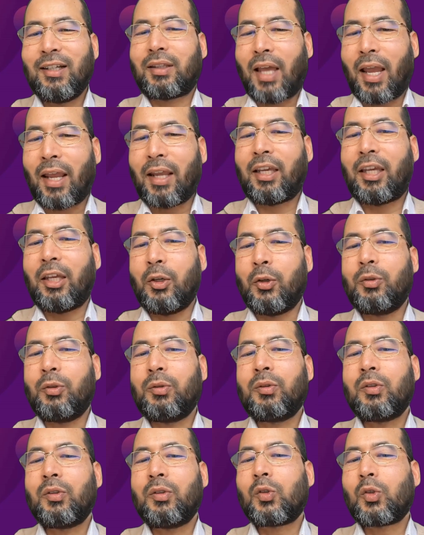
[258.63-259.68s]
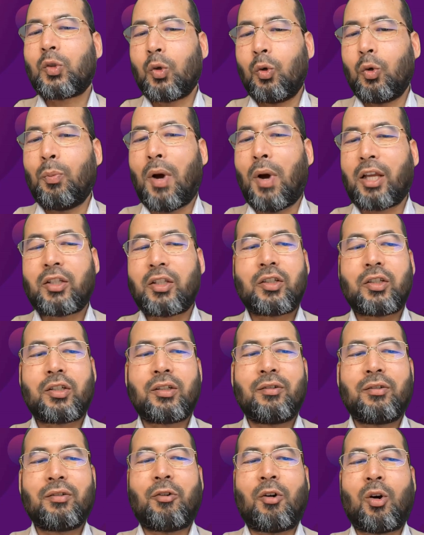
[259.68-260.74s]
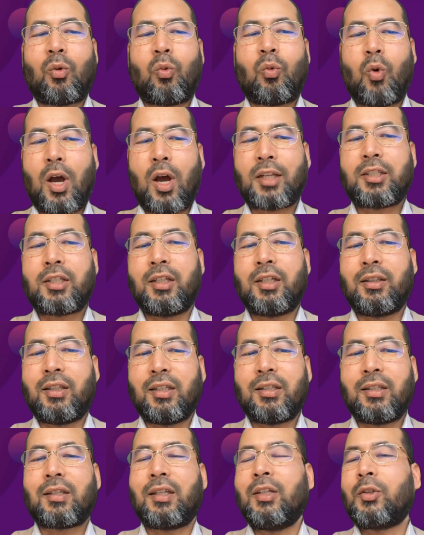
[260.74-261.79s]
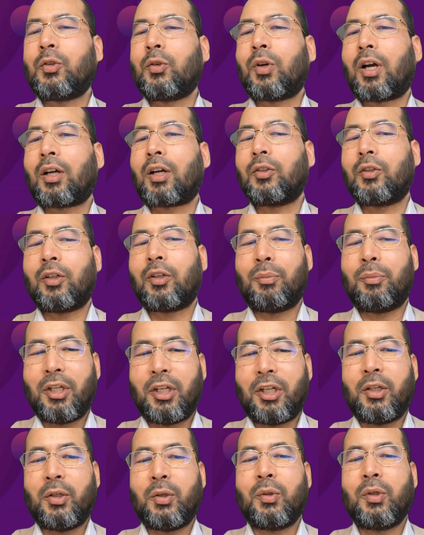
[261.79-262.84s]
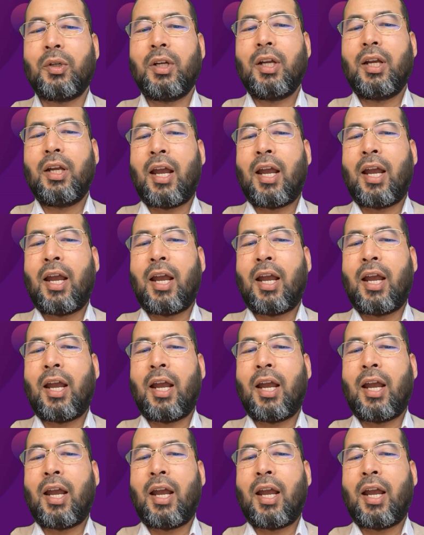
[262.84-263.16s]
Thank you so much for watching this introductory video